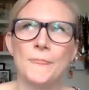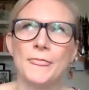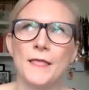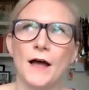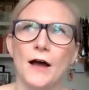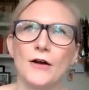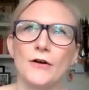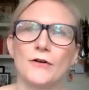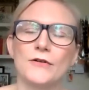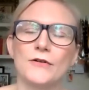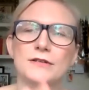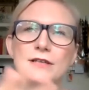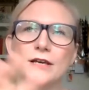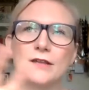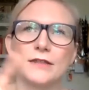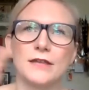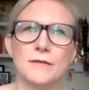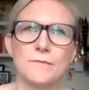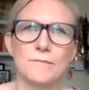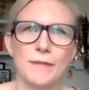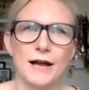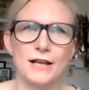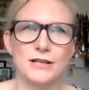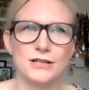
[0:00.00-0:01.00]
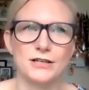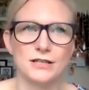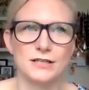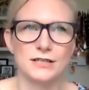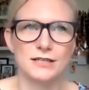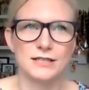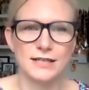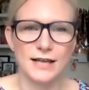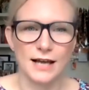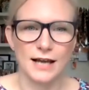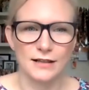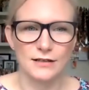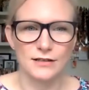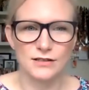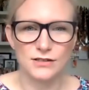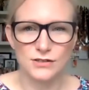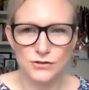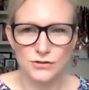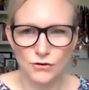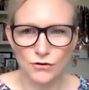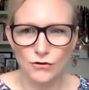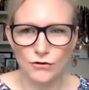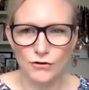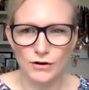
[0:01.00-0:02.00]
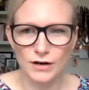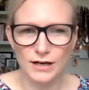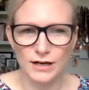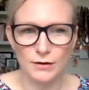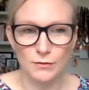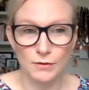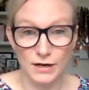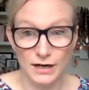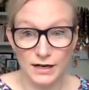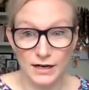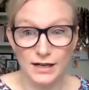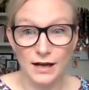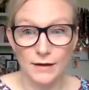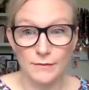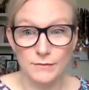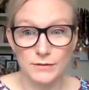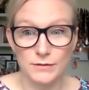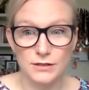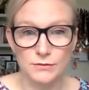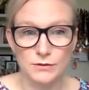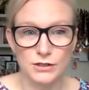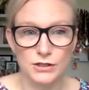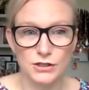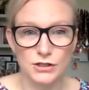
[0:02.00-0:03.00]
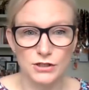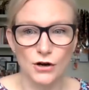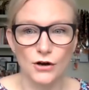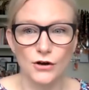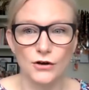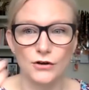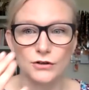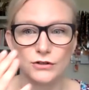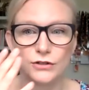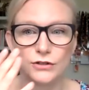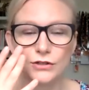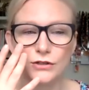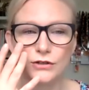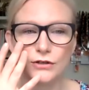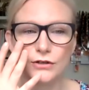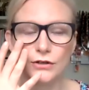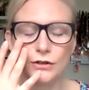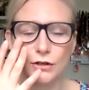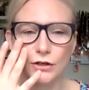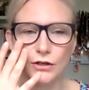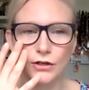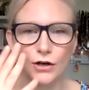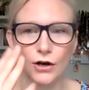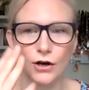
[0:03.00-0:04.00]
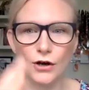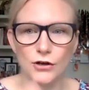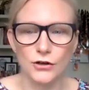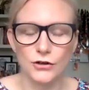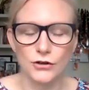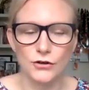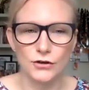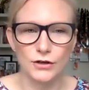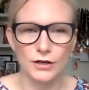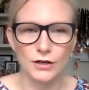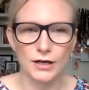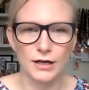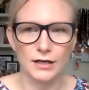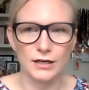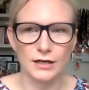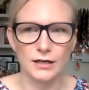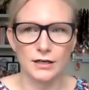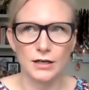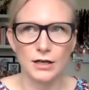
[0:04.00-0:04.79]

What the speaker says: I also think budgets tell a story when it comes to a show too. You know, you can